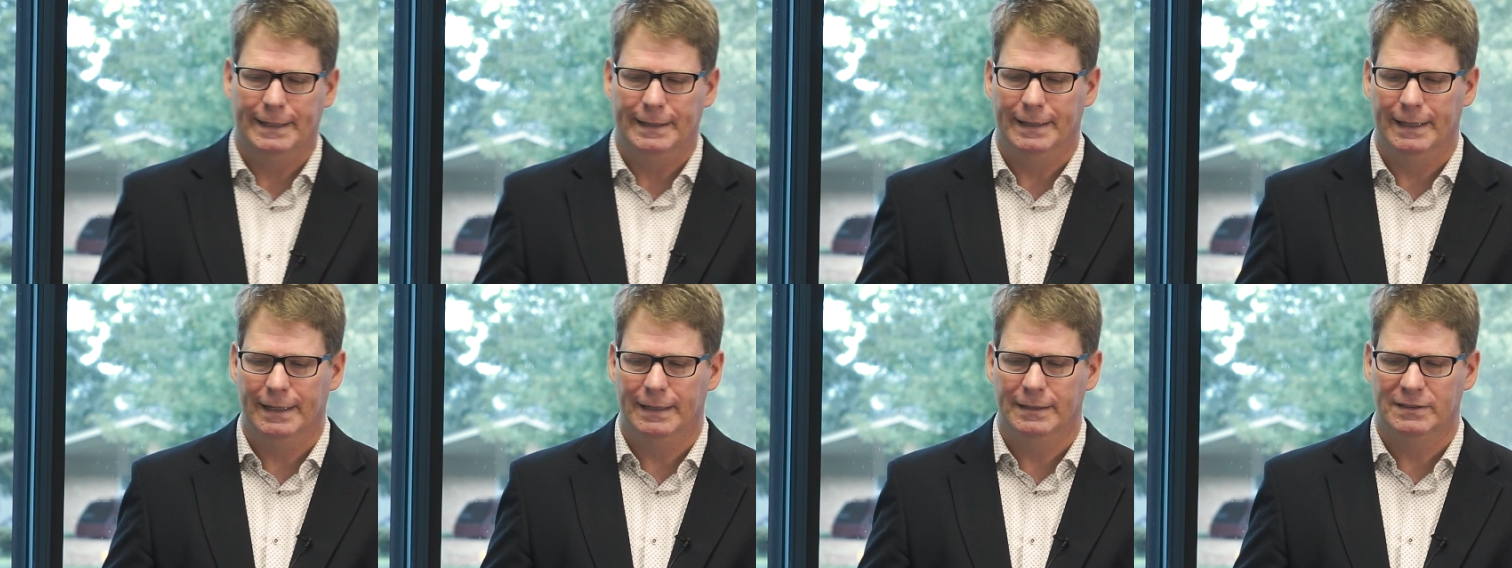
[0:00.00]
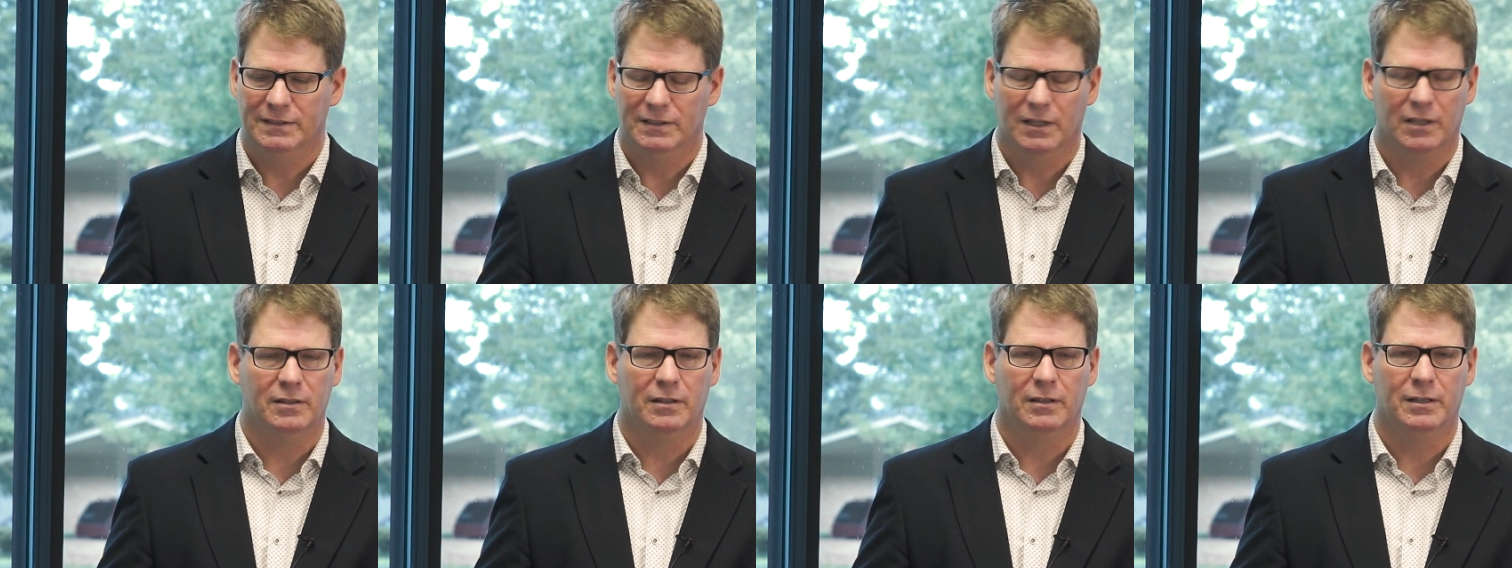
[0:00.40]
then
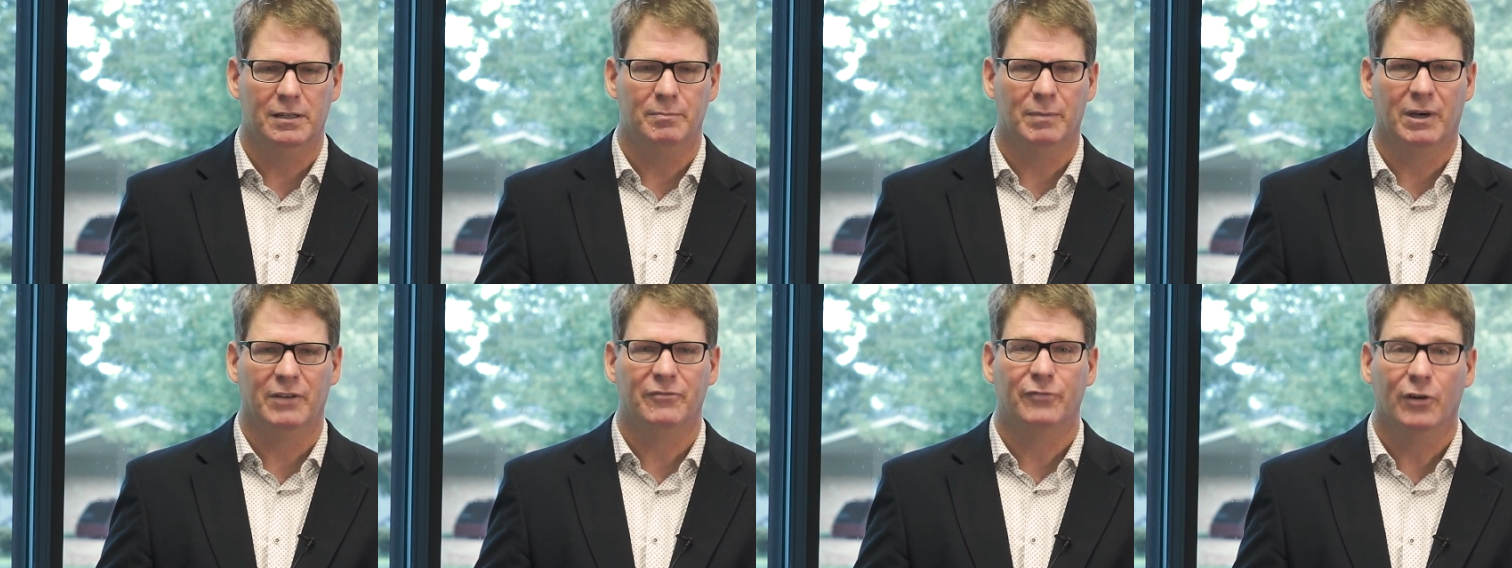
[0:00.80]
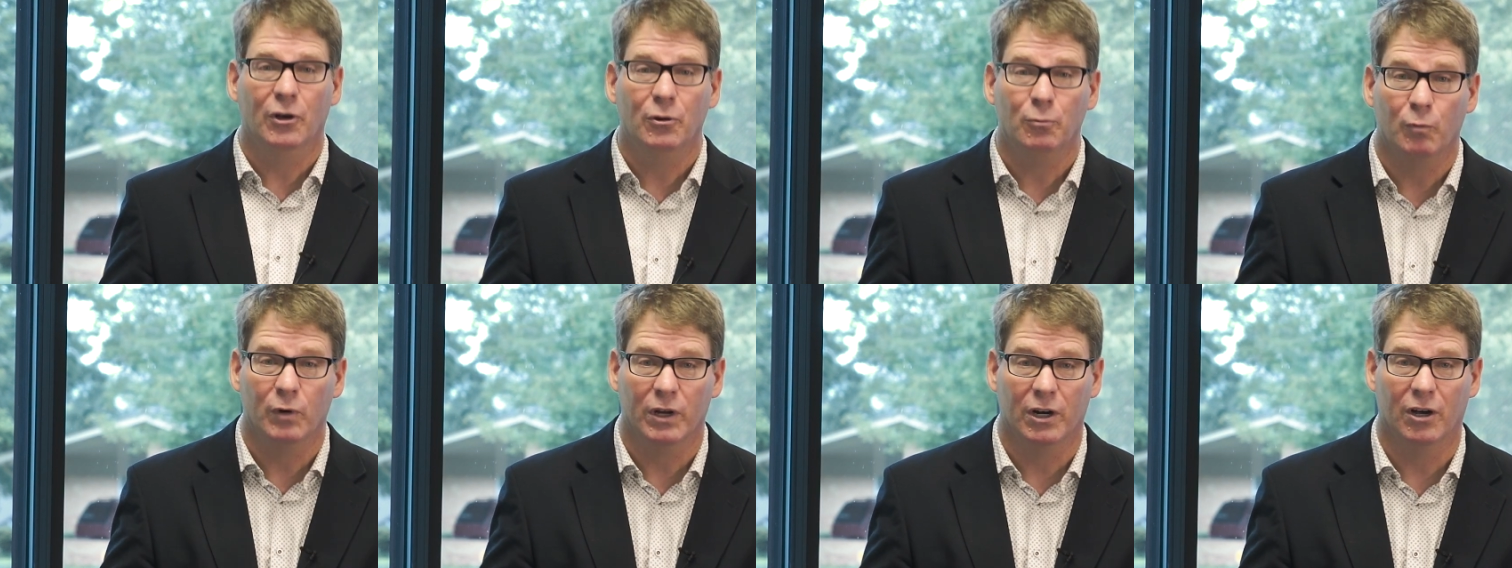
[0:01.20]
suddenly my
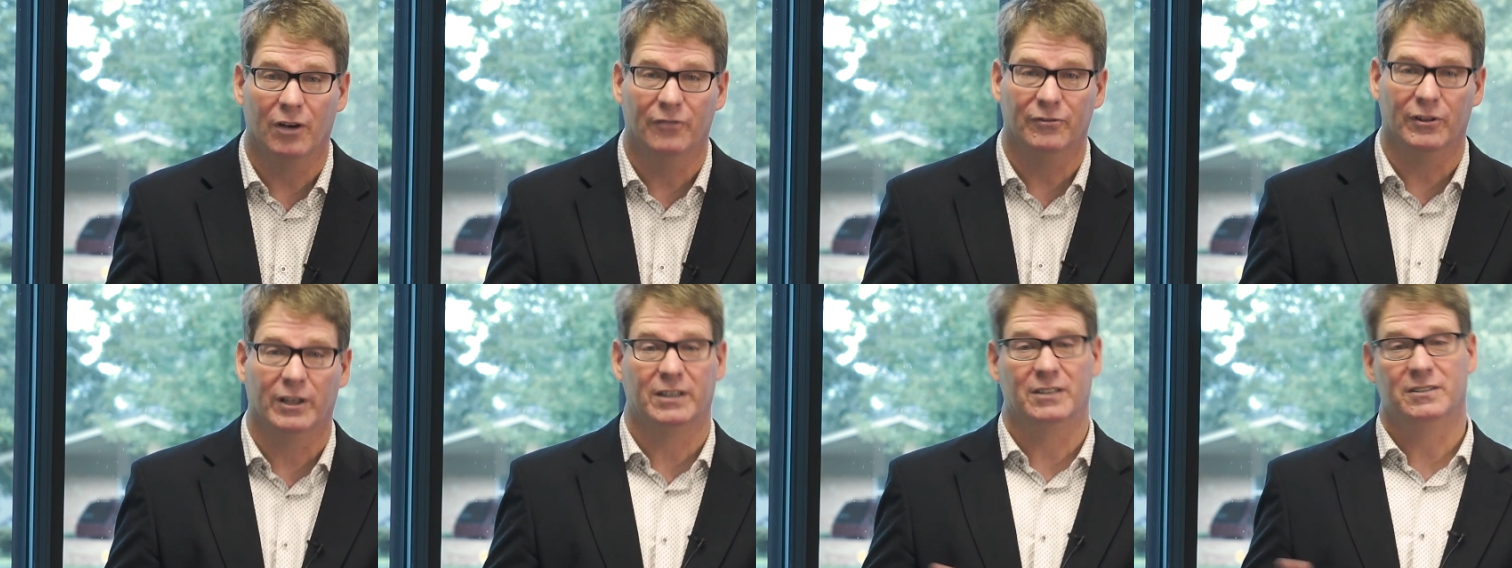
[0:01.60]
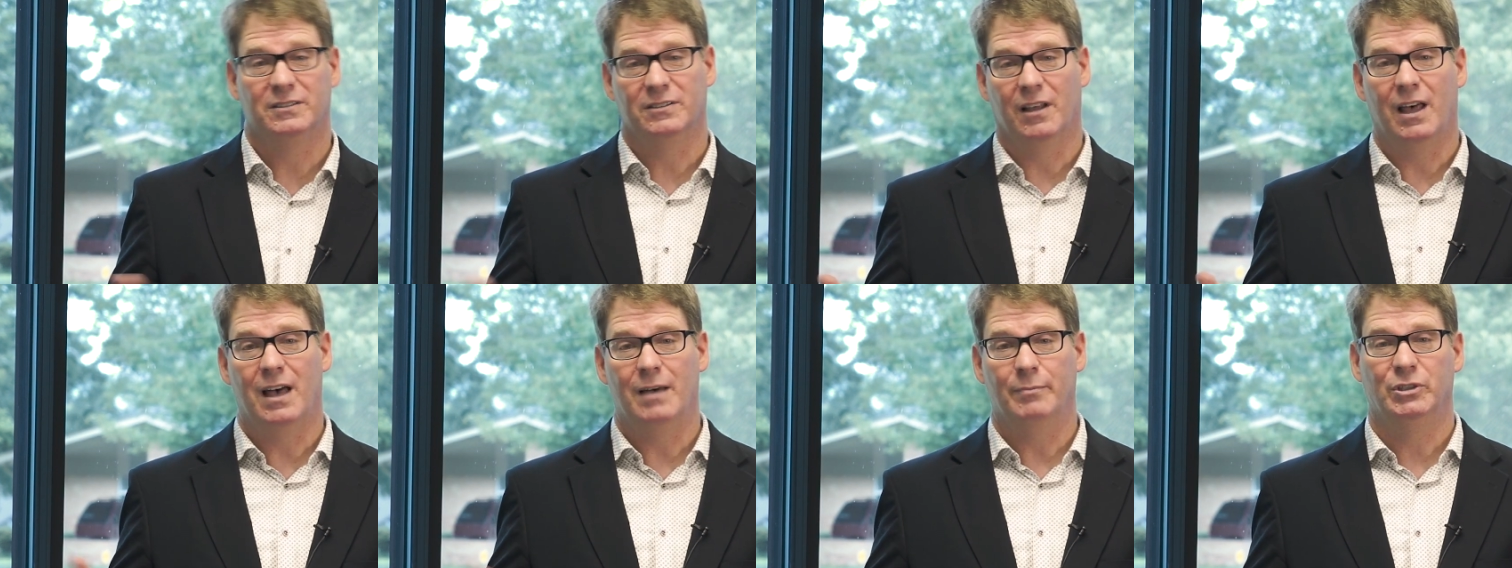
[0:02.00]
phone went off like a
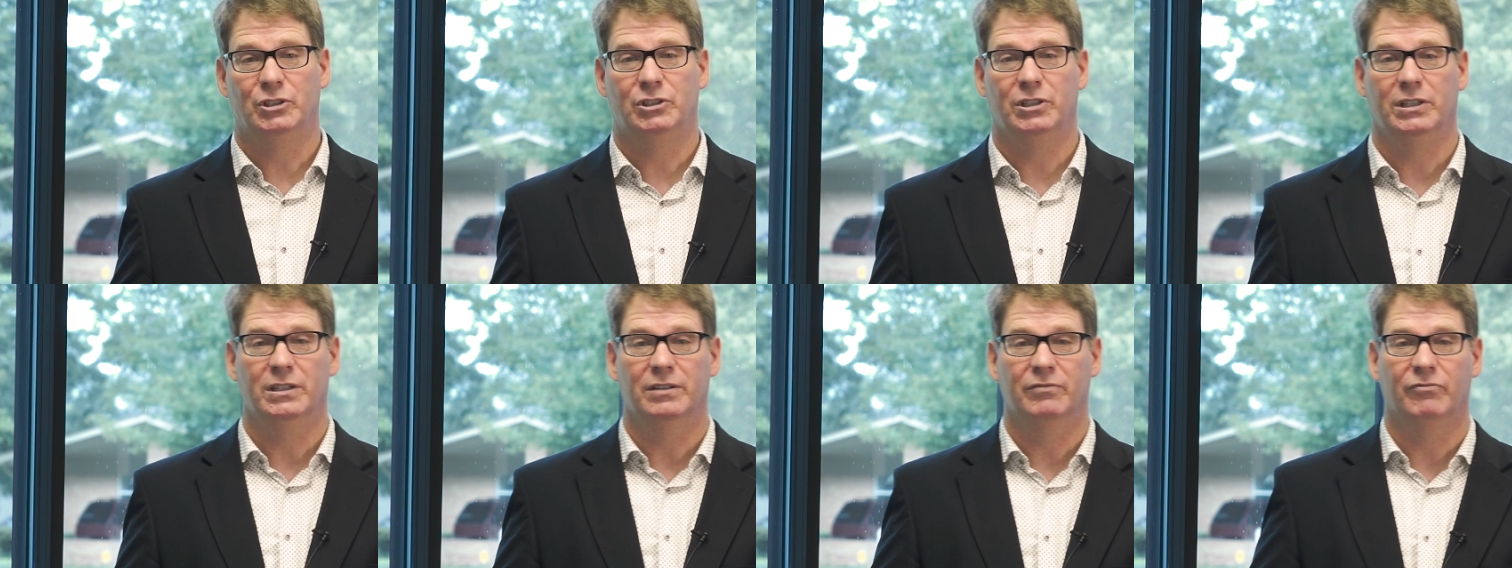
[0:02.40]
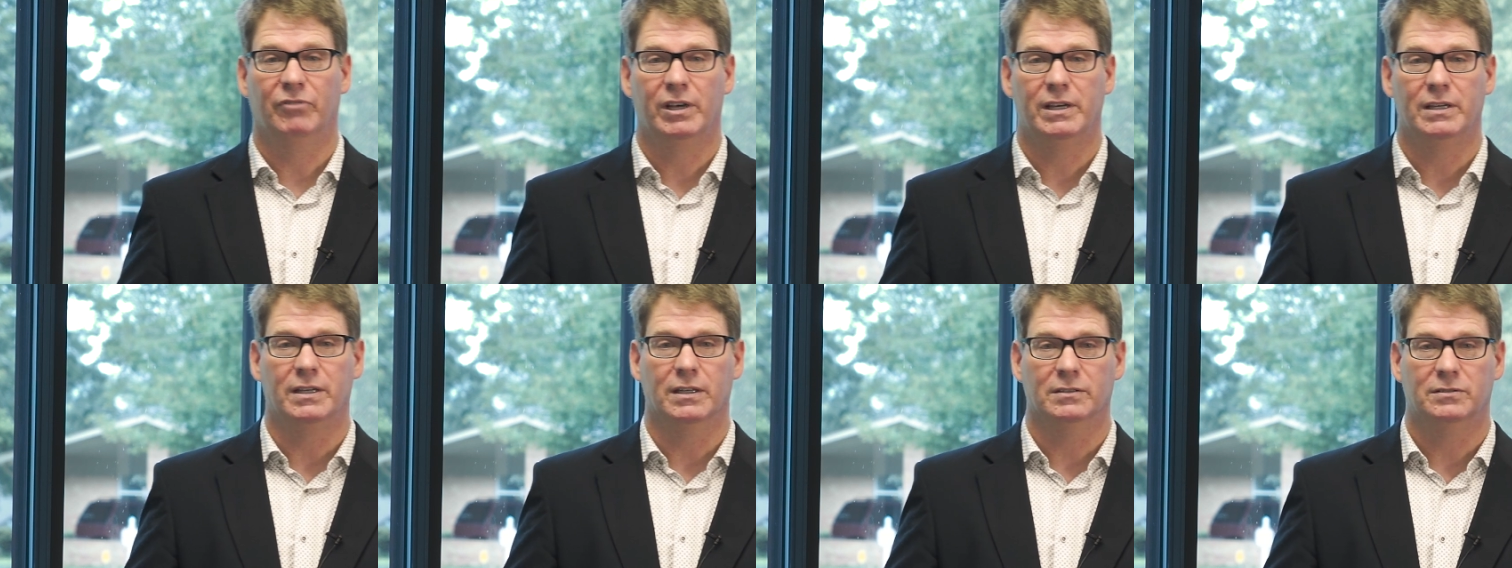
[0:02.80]
slot machine in
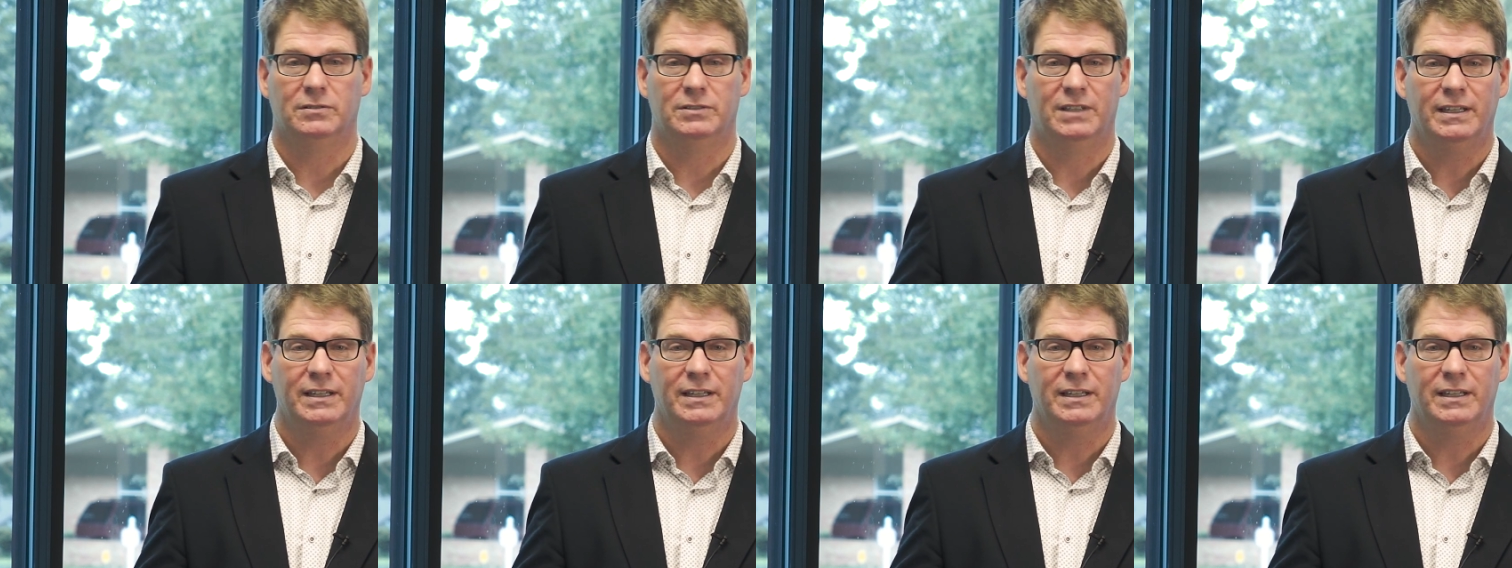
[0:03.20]
Vegas.